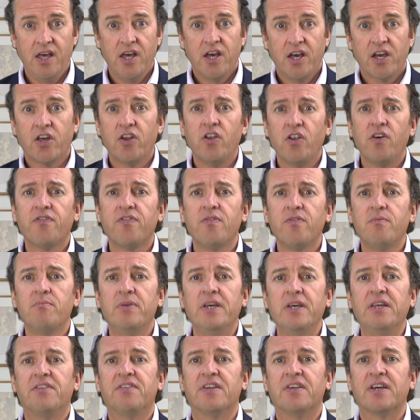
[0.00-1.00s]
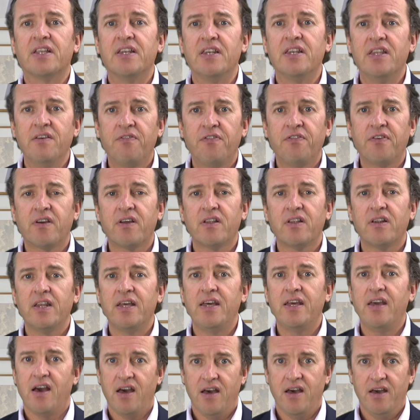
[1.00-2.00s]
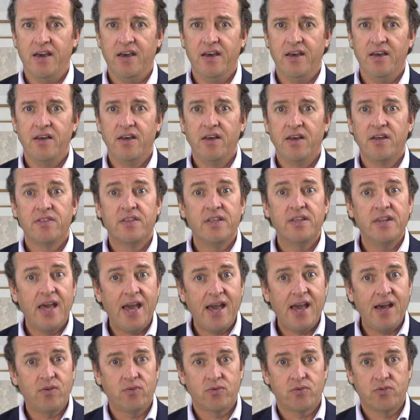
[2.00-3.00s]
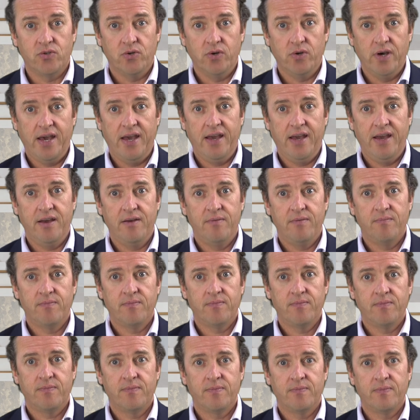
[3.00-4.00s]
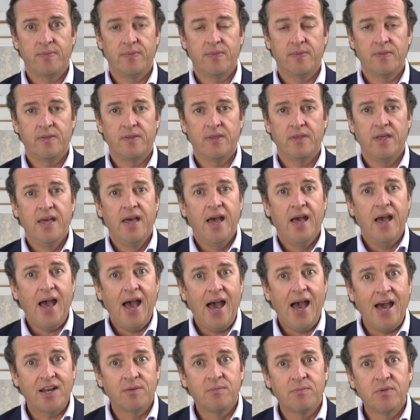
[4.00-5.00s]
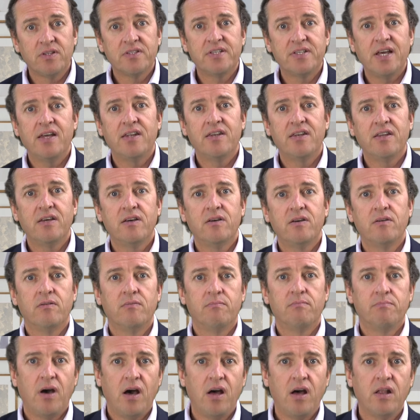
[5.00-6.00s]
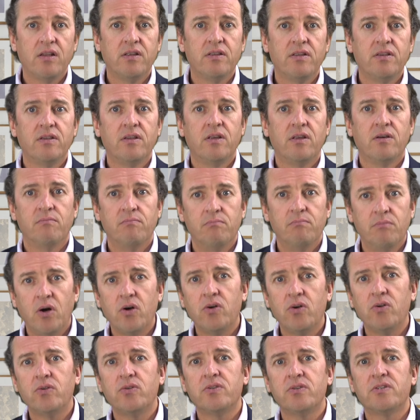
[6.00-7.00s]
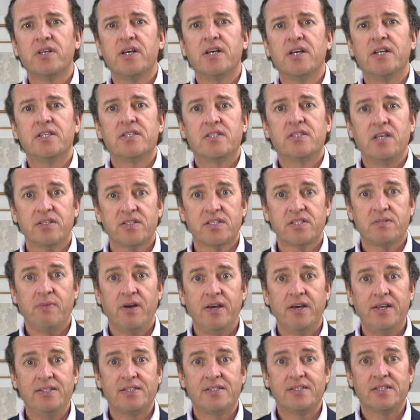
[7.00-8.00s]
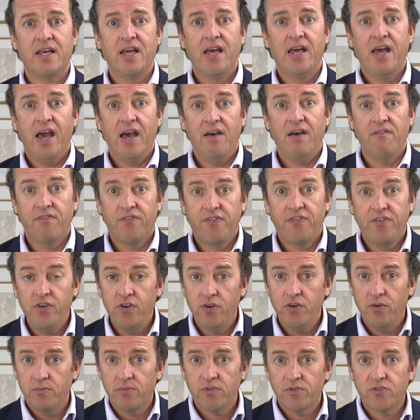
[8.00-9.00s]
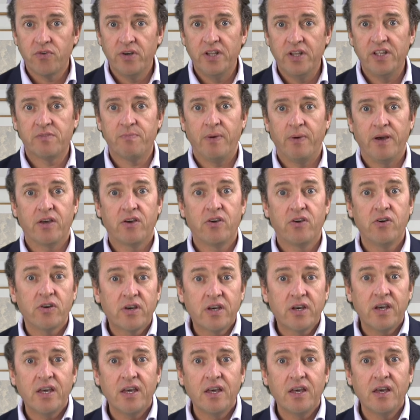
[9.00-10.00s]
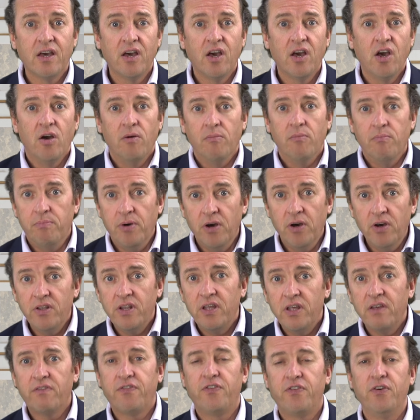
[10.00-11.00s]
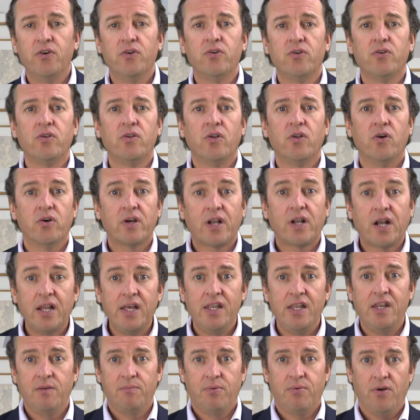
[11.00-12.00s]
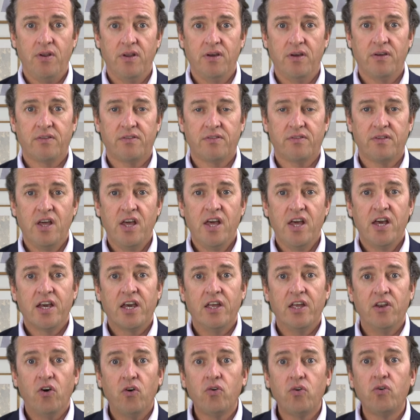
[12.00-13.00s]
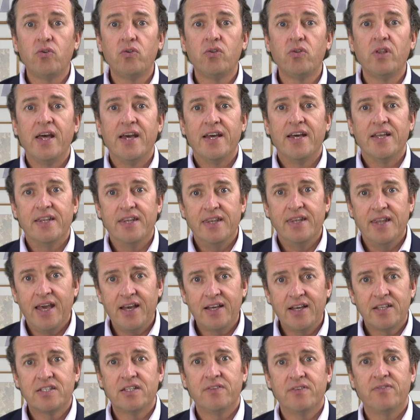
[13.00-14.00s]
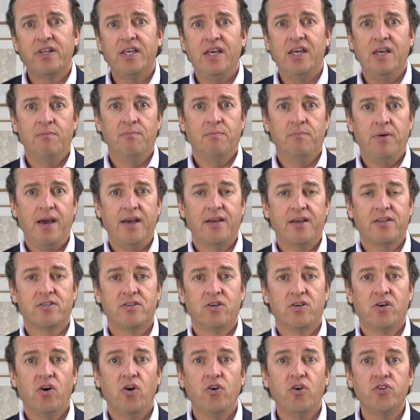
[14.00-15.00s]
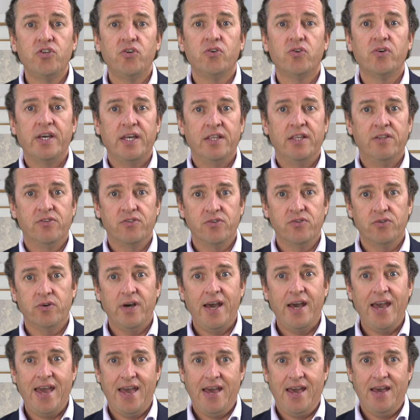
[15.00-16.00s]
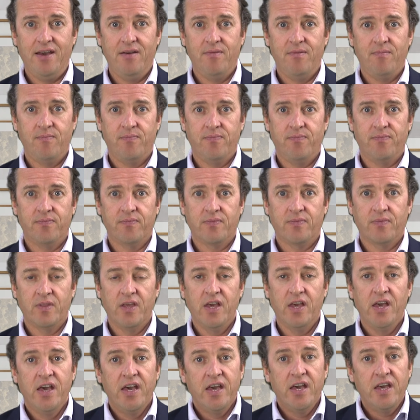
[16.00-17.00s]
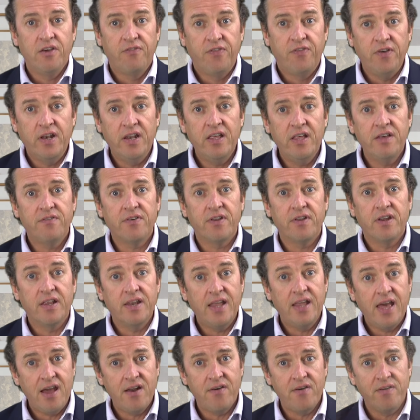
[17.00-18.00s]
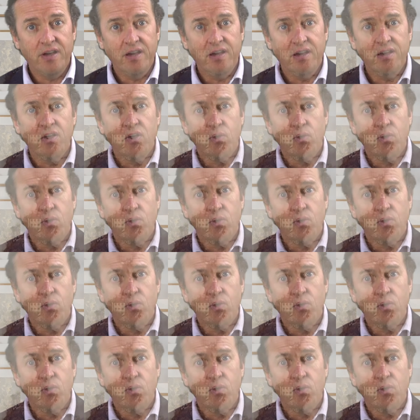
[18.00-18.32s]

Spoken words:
can often be significantly higher than outdoor air. Animal dander, pollen, mold, dust mites, and fumes released by cooking, burning fuel, or cleaning products can all negatively impact on your indoor air. If you live in an area